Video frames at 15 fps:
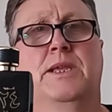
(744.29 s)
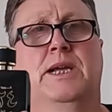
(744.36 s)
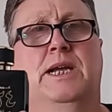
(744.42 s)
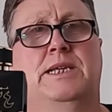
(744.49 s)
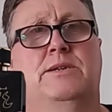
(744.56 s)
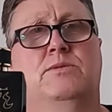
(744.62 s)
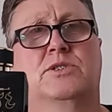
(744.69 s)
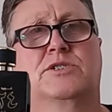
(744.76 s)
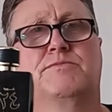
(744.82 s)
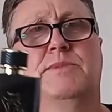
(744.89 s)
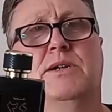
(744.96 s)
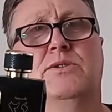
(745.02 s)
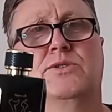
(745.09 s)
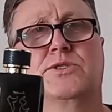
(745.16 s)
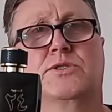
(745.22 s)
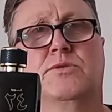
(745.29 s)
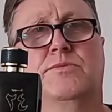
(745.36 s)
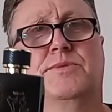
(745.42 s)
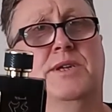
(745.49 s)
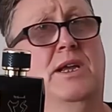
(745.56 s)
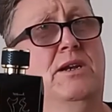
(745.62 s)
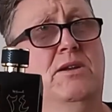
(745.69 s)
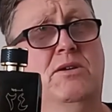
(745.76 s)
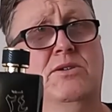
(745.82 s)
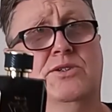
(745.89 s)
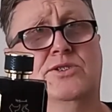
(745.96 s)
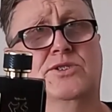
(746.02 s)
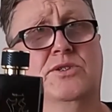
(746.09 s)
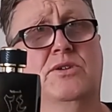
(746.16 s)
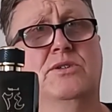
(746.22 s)
and you would smell something a lot
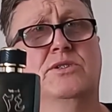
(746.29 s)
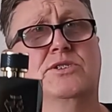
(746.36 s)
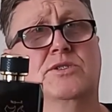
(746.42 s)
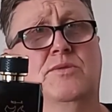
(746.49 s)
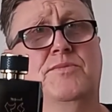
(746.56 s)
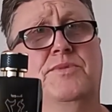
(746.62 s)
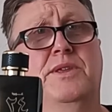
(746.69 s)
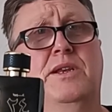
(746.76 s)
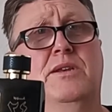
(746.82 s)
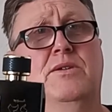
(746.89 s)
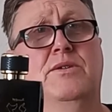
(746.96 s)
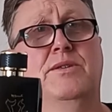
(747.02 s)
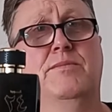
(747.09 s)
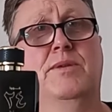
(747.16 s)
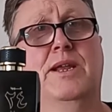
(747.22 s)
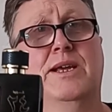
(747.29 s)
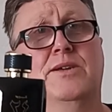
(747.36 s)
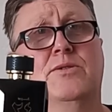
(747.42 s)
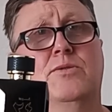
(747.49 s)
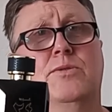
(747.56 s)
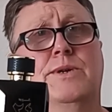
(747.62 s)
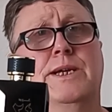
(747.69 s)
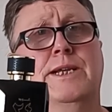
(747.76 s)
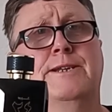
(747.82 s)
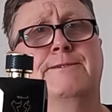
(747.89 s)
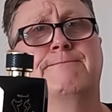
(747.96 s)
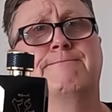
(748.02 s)
like something like black orchid.